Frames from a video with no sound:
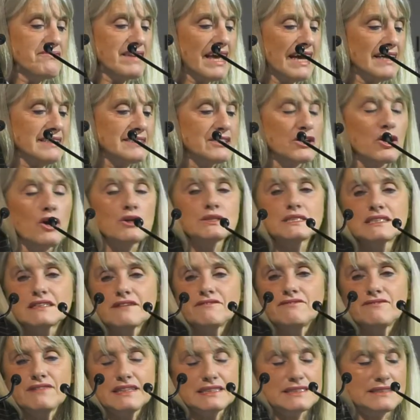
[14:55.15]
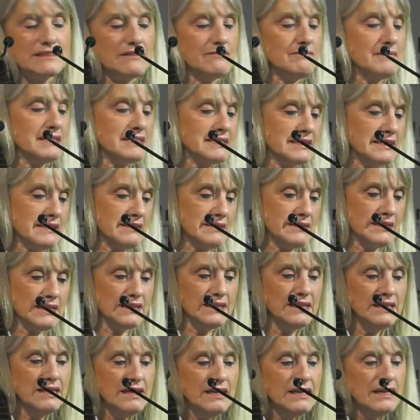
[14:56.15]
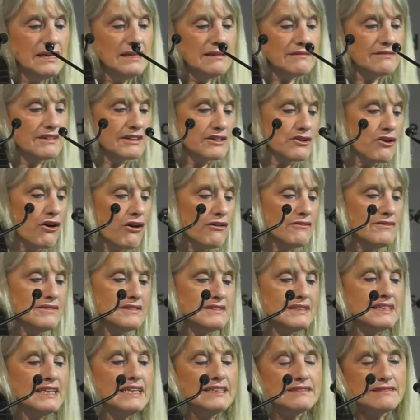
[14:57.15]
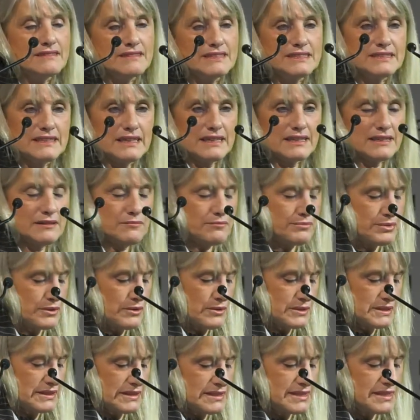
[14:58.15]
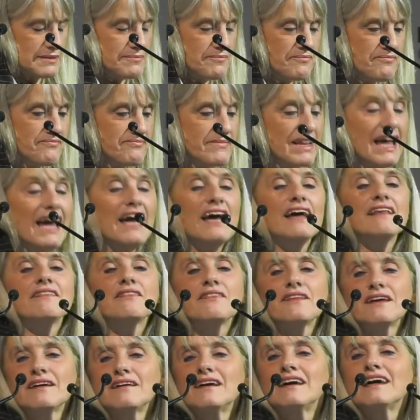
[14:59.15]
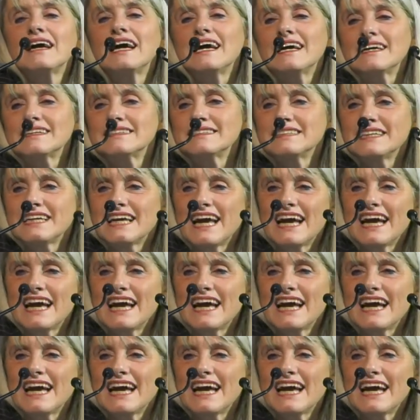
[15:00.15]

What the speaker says: and cost-effective material recovery and recycling process. And at the